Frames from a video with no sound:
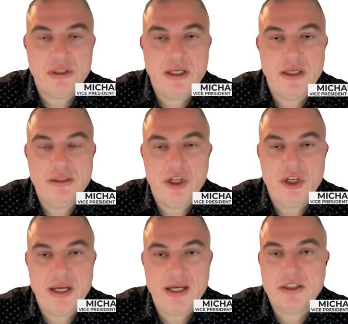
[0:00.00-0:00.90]
uh,
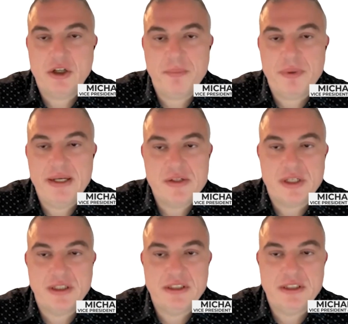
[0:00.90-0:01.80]
declare copper as a
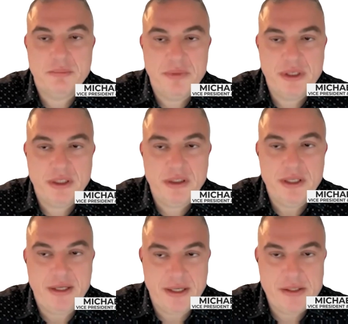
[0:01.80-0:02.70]
critical mineral.
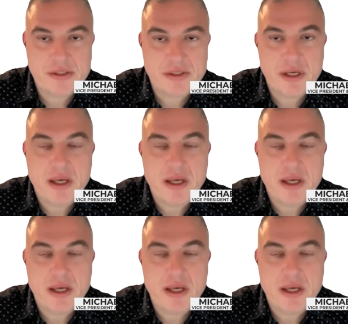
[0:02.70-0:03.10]
It is.